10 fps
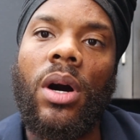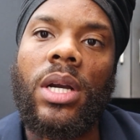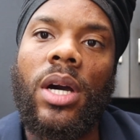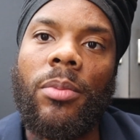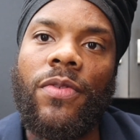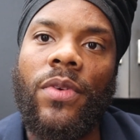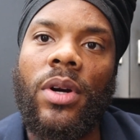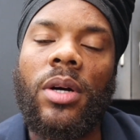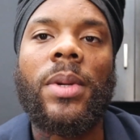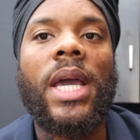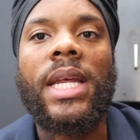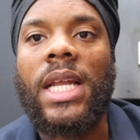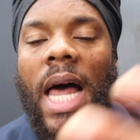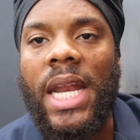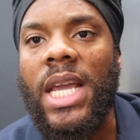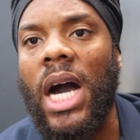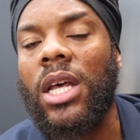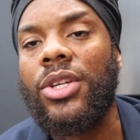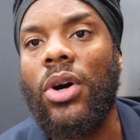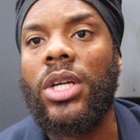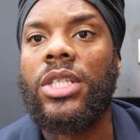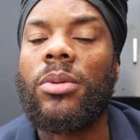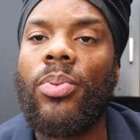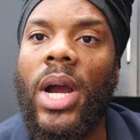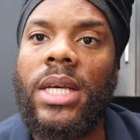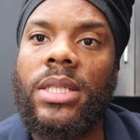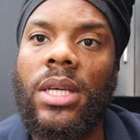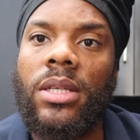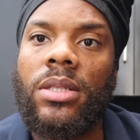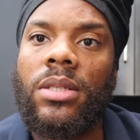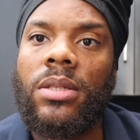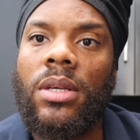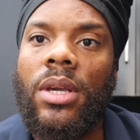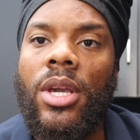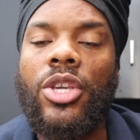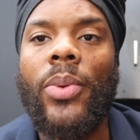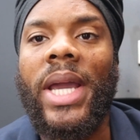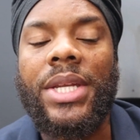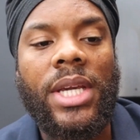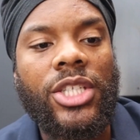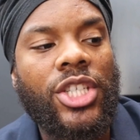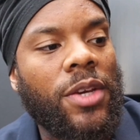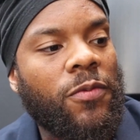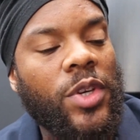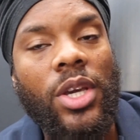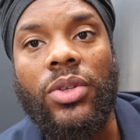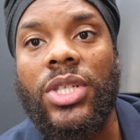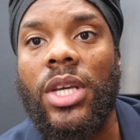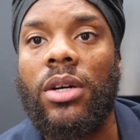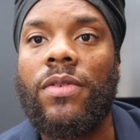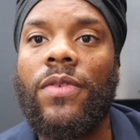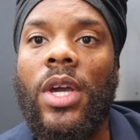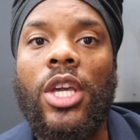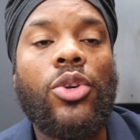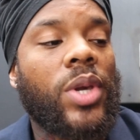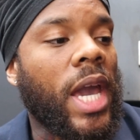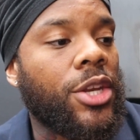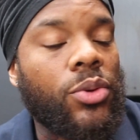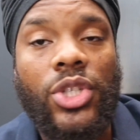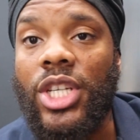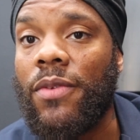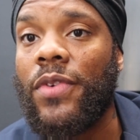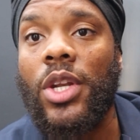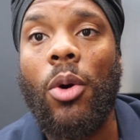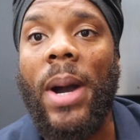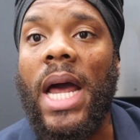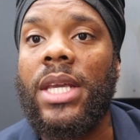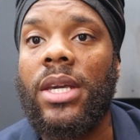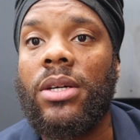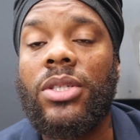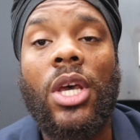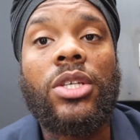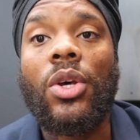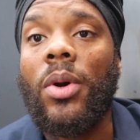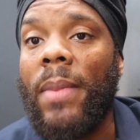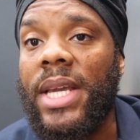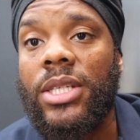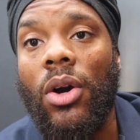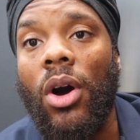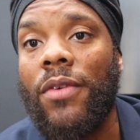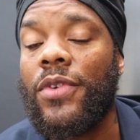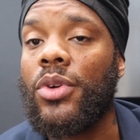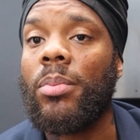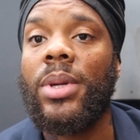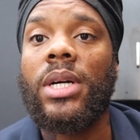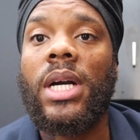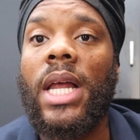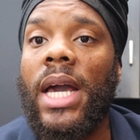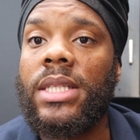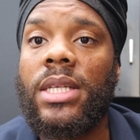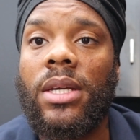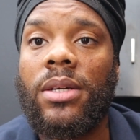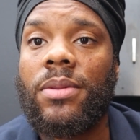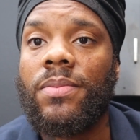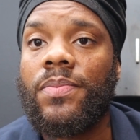are coming from. And a lot of y'all are dodging the process. You ain't did shit for yourself. You can't do shit for nobody else. So it makes it hard for you to build clientele.